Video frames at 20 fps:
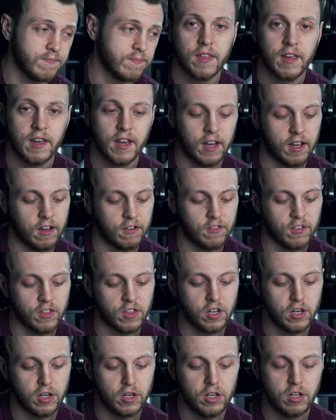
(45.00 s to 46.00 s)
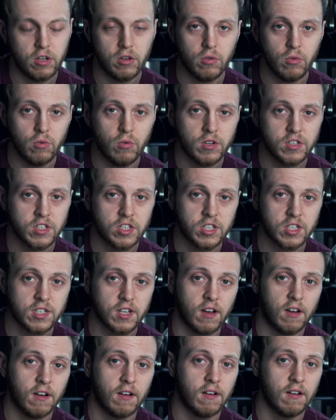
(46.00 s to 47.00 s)
they have the new
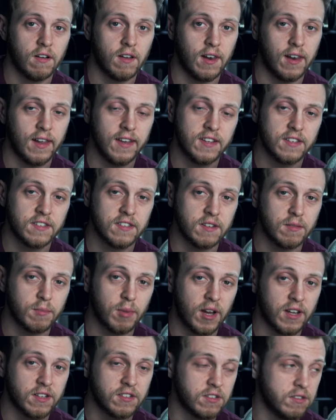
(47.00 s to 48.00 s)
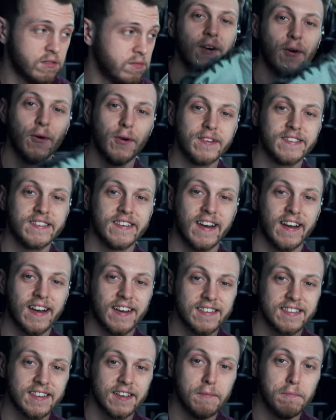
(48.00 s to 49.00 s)
star lacing pattern. It also
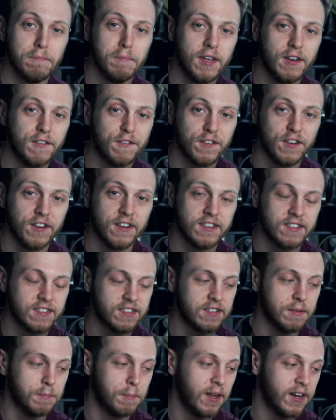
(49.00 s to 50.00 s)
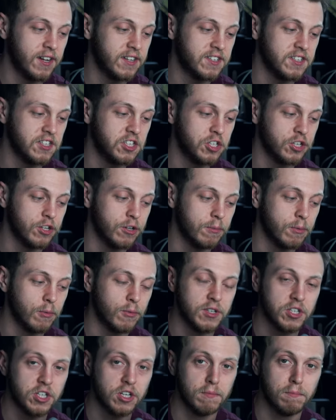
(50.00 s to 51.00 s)
has a midfoot stability tube
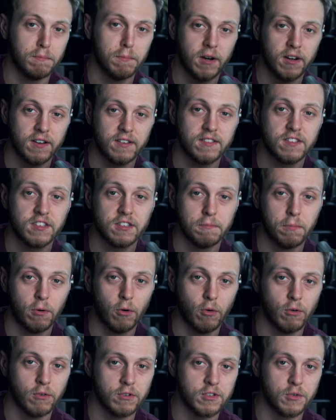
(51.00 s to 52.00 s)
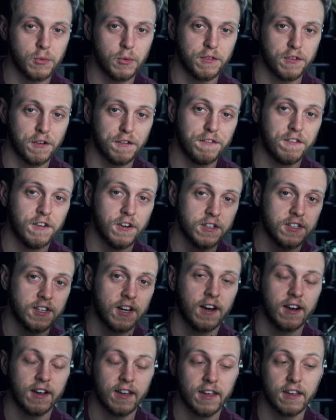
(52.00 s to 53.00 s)
which combines support with a foot
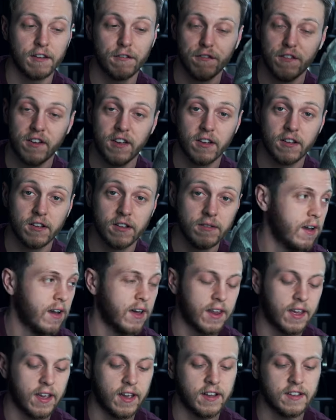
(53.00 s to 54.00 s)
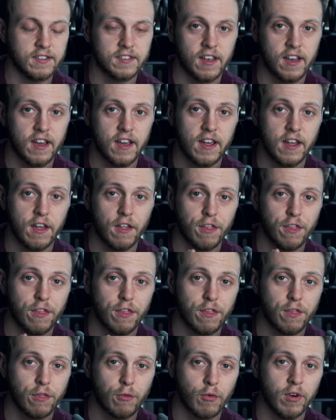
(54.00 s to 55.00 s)
hugging feel and it has a
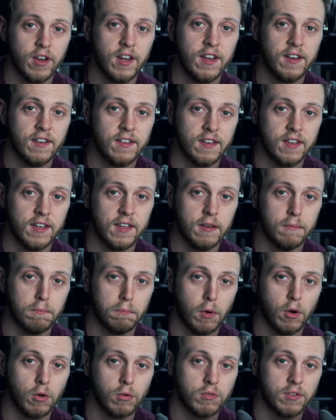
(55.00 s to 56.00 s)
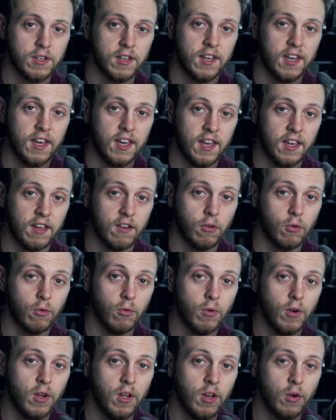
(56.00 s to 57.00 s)
3D molded
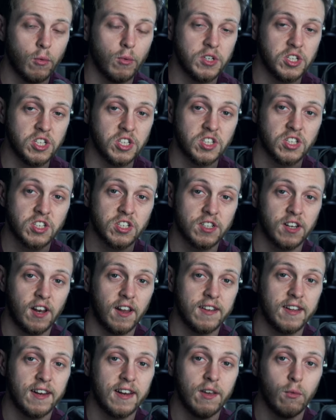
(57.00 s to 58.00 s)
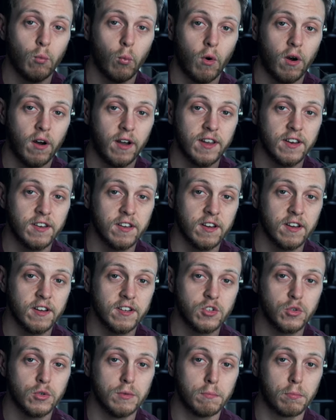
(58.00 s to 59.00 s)
heel which is slightly wider
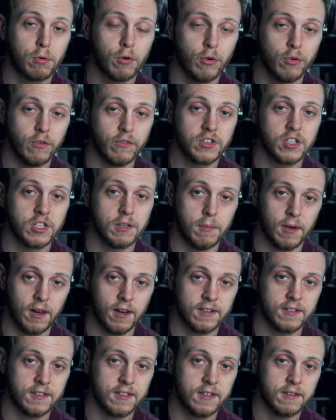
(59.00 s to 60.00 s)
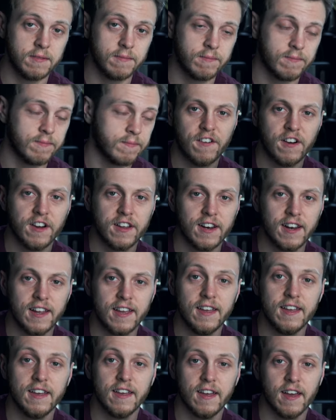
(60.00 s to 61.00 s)
to improve stability.
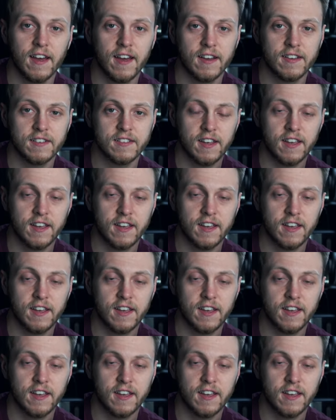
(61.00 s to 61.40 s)
Finally, it has